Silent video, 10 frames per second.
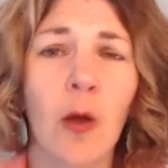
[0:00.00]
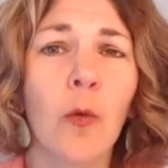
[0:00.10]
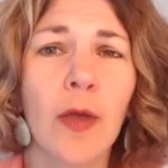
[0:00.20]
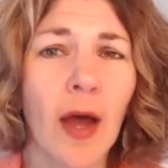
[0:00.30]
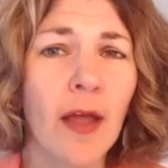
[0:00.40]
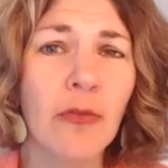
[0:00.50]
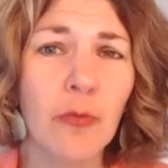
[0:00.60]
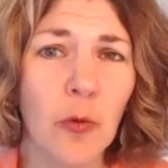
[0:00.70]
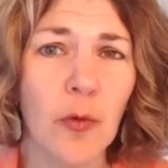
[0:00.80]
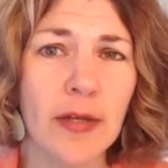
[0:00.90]
We got
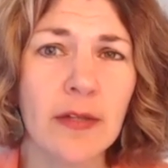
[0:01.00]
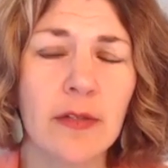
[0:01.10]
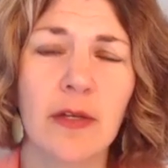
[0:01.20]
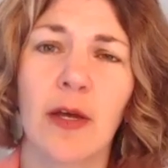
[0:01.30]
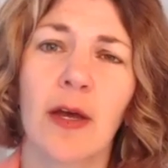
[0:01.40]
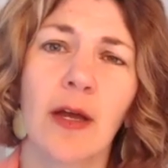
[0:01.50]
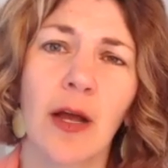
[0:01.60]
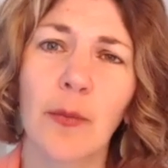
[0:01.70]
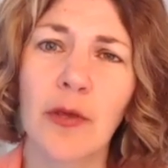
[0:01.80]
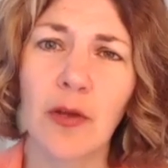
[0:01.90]
through it. A
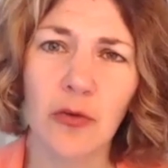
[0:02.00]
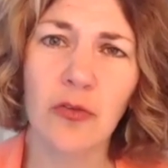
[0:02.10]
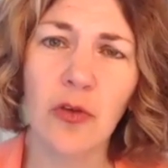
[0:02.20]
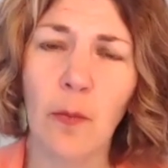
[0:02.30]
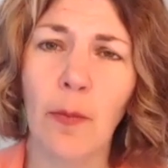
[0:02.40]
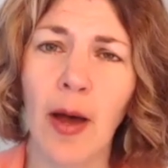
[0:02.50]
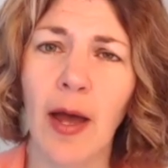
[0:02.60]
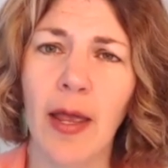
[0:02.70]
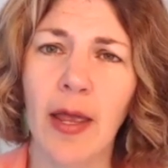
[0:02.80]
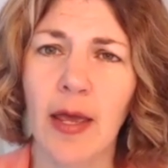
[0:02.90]
couple years go
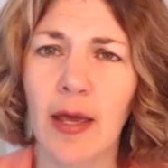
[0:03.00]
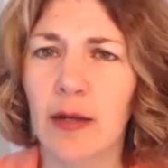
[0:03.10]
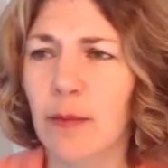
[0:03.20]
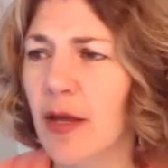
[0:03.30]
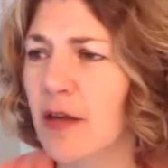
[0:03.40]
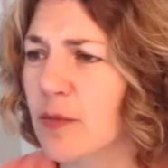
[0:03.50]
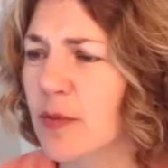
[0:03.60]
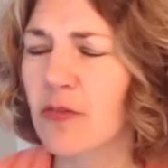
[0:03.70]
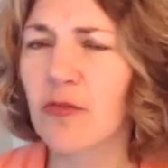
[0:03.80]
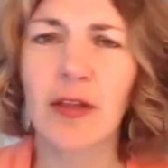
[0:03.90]
by, and my
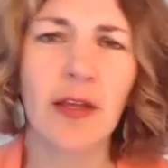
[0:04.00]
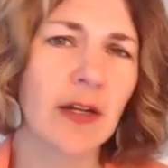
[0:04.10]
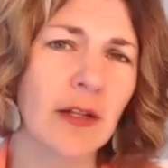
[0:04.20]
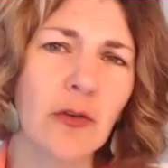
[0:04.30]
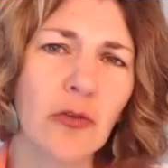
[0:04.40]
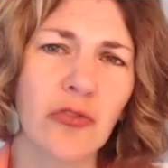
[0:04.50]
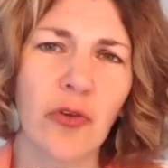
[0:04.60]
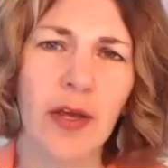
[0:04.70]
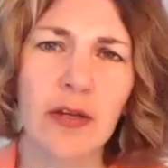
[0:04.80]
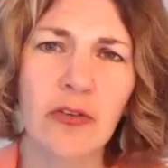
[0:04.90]
husband's feeling a little
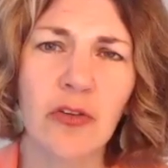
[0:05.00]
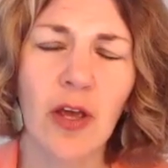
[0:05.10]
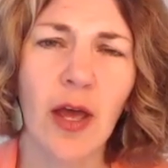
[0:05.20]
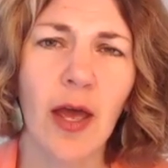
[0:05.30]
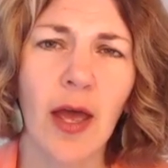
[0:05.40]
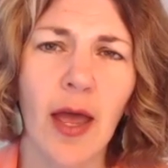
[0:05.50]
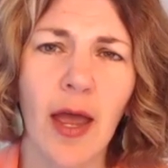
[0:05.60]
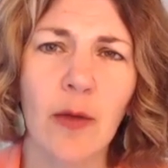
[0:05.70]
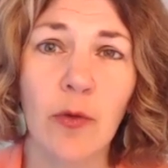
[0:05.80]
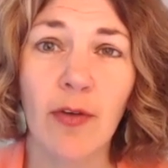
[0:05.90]
strange,
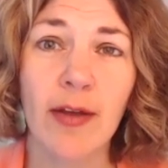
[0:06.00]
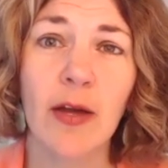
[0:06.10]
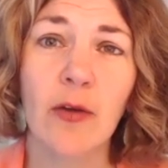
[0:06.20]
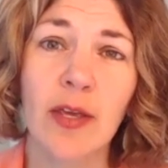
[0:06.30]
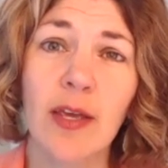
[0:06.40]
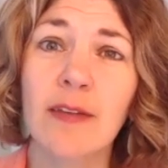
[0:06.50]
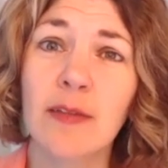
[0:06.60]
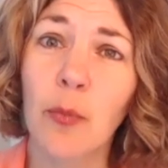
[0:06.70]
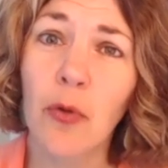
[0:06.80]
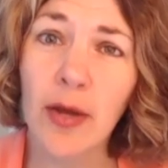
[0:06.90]
and we find out he has a
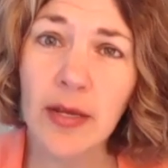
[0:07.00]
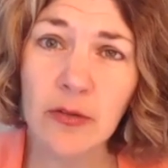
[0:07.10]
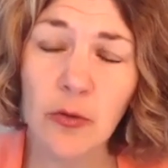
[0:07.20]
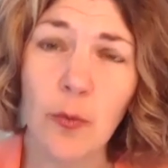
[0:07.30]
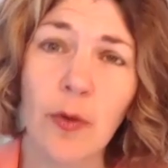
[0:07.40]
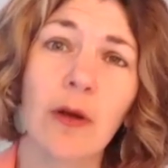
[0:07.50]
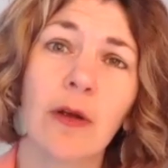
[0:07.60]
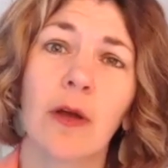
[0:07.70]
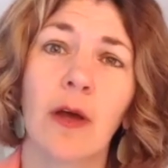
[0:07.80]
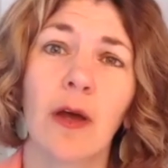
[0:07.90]
brain tumor.
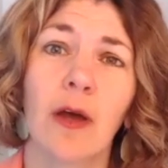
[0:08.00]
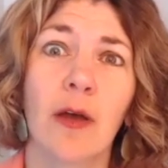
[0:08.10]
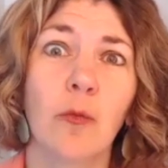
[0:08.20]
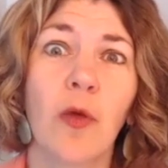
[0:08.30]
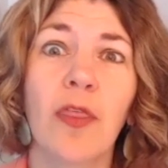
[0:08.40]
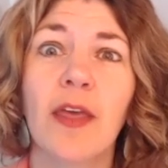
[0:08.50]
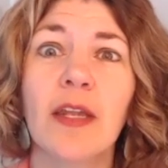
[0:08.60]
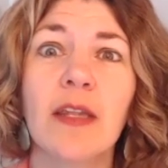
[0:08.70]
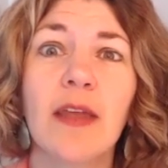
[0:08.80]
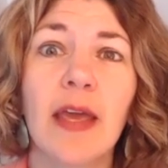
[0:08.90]

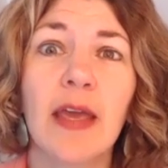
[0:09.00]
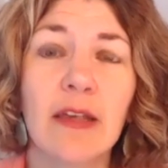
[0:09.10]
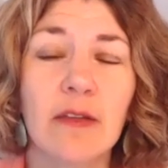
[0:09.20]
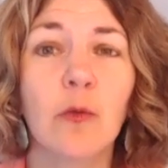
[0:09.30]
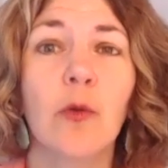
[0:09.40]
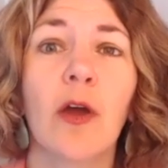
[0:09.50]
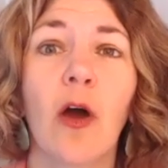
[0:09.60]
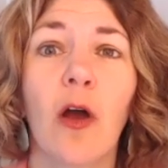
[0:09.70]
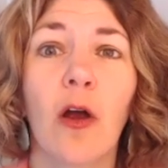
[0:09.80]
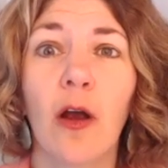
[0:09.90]
Within days, we
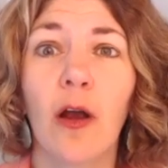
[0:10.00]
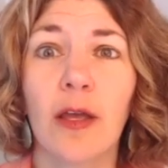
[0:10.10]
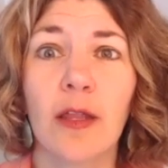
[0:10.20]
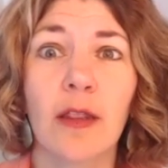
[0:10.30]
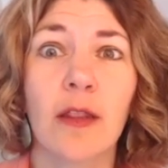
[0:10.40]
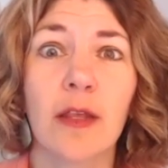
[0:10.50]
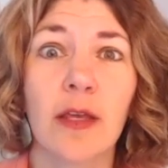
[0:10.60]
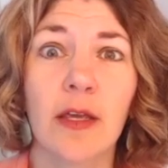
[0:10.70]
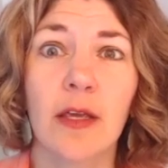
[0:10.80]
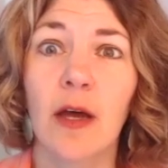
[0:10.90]
are in
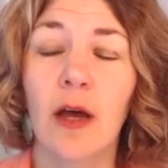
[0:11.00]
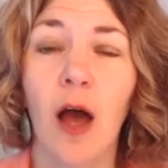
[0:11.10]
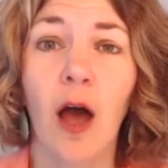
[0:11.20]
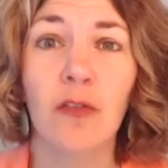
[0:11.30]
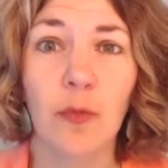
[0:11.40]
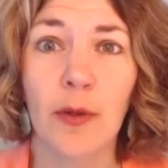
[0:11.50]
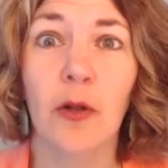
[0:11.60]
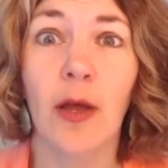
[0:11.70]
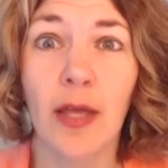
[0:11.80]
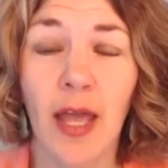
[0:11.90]
the hospital
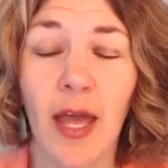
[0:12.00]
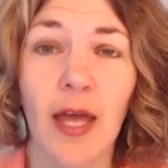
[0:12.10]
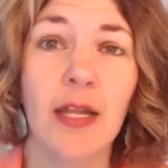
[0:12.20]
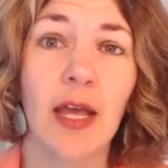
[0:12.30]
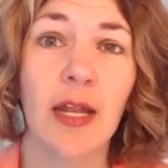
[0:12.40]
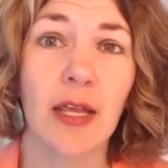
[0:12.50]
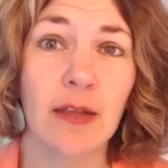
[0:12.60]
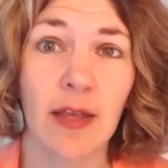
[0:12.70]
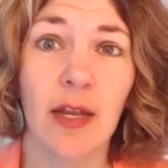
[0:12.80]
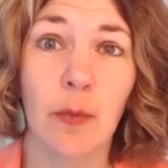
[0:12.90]
again, and
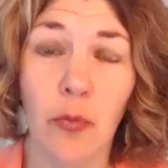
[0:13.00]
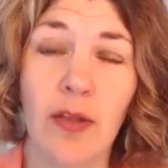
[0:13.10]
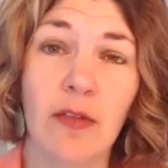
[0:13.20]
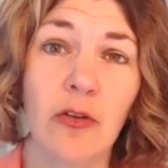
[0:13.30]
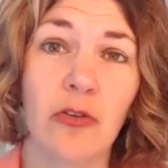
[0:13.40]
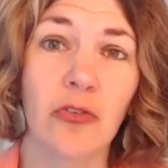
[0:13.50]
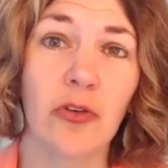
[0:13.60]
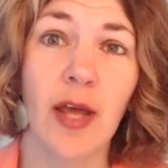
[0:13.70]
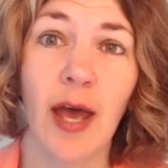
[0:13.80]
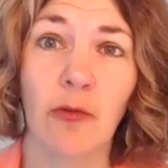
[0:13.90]
he's getting brain surgery to
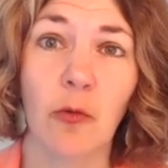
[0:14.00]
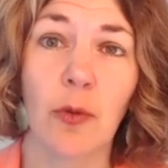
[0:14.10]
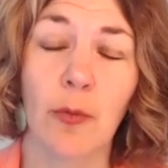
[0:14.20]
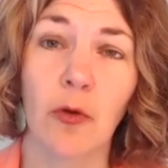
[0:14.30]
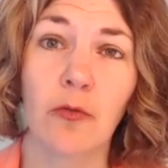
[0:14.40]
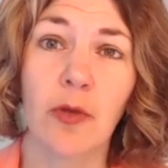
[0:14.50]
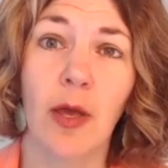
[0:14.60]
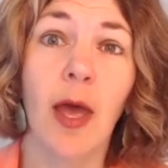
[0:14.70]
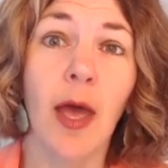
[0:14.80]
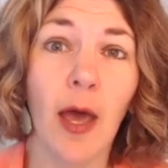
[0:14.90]
have it removed.
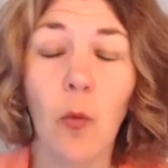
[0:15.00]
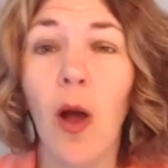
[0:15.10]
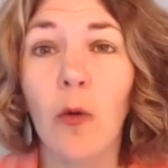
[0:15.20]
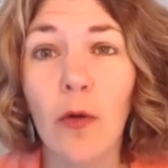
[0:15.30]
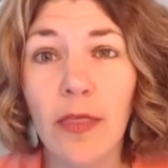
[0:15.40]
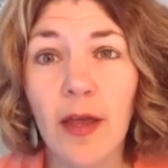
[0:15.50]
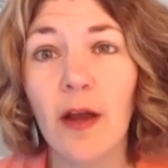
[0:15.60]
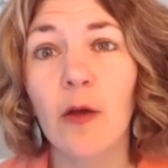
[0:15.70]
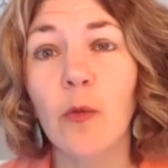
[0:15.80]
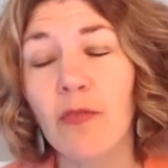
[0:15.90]
And while we're
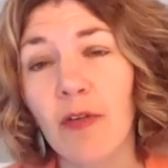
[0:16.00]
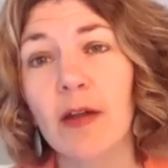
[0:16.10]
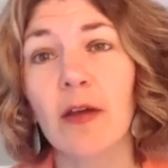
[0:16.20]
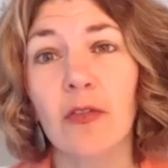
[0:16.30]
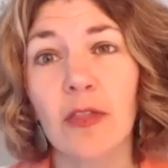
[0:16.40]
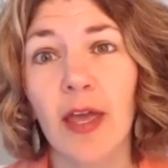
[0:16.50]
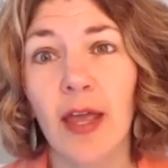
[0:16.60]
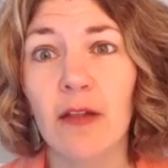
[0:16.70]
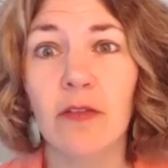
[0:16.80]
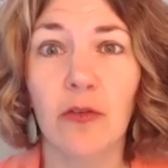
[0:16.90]
there, we found out the
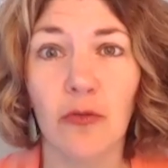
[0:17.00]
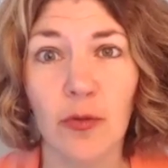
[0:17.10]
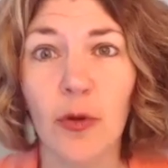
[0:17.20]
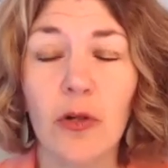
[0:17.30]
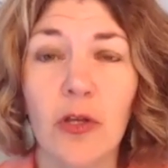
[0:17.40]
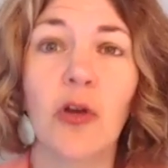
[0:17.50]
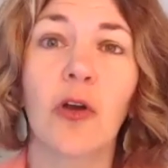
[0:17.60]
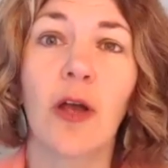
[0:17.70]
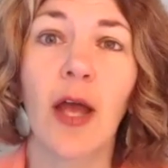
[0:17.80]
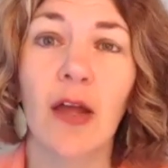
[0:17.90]
cancer from
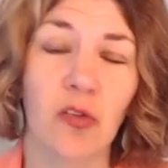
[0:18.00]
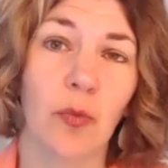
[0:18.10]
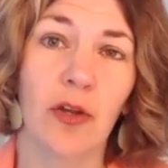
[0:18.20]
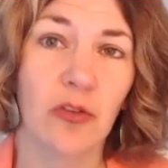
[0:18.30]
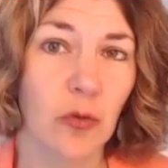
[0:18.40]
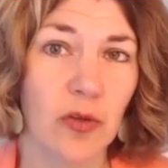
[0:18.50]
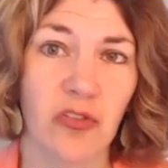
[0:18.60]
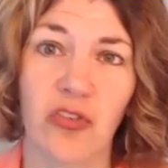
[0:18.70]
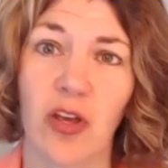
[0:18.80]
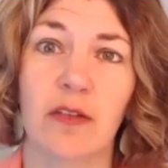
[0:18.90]
earlier had spread to his
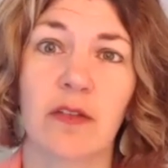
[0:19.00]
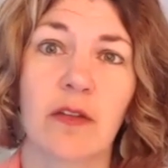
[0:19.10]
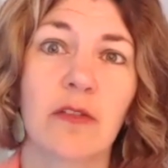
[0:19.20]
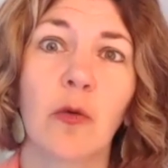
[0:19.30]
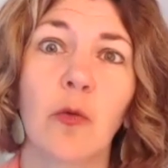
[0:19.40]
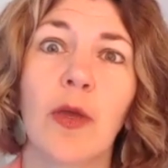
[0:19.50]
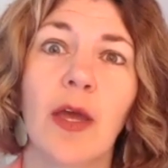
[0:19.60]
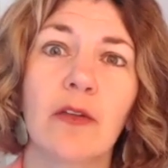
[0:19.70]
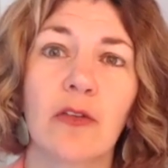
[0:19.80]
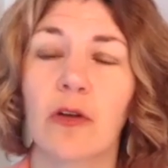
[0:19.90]
chest. So we
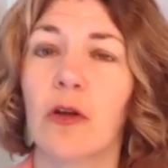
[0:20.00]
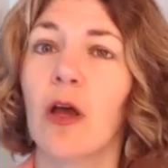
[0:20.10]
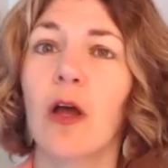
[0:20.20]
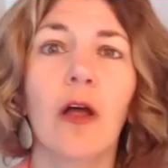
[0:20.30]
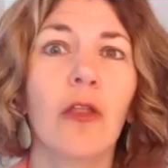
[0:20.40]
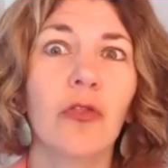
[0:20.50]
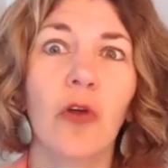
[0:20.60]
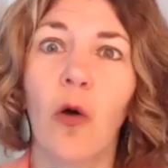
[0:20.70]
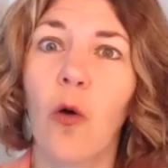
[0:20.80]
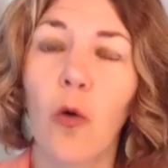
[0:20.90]
enter the
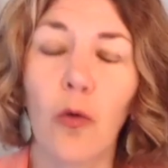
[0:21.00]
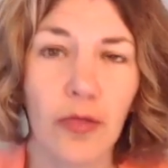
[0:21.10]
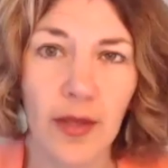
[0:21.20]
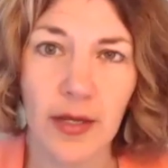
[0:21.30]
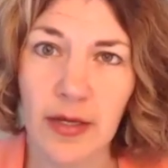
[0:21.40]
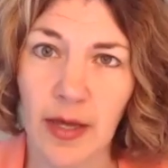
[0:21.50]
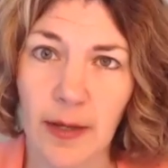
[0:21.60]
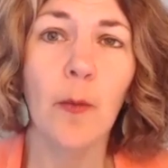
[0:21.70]
whole thing again.